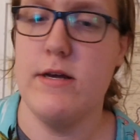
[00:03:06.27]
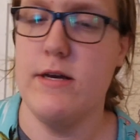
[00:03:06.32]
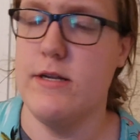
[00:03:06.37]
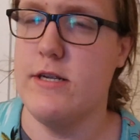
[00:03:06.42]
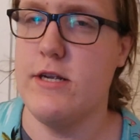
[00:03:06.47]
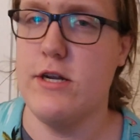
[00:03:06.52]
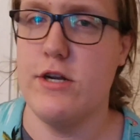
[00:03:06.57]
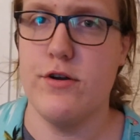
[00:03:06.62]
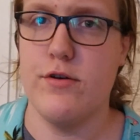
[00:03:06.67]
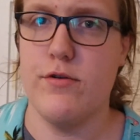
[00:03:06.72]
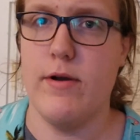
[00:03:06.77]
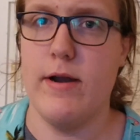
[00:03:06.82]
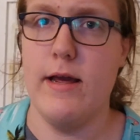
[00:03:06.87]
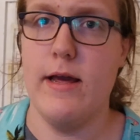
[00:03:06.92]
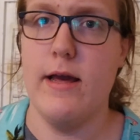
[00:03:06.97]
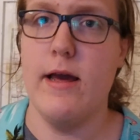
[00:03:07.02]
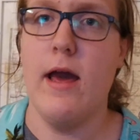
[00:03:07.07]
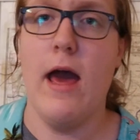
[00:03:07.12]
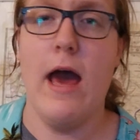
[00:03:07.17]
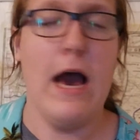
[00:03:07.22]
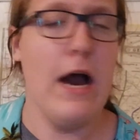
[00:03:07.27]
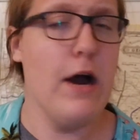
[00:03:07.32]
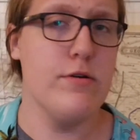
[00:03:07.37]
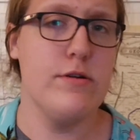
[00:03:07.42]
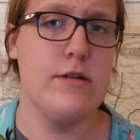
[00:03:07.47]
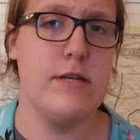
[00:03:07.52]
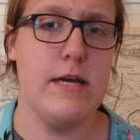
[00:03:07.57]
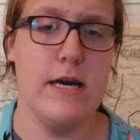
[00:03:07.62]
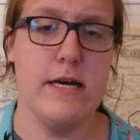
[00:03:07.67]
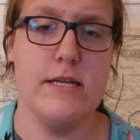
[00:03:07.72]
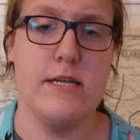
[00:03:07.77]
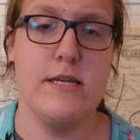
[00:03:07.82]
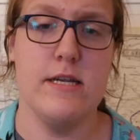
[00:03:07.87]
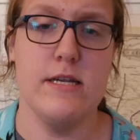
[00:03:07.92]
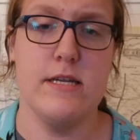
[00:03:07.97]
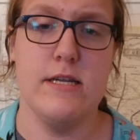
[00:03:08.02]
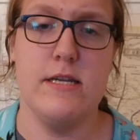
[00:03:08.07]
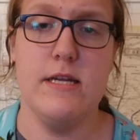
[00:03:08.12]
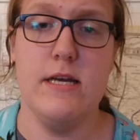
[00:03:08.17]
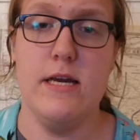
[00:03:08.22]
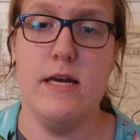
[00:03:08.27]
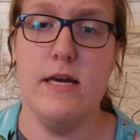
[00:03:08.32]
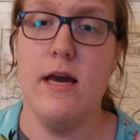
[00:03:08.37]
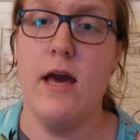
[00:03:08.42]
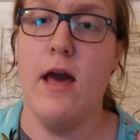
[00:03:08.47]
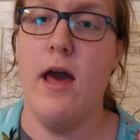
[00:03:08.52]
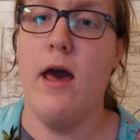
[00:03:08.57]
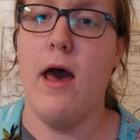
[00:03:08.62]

and such a great house guest to see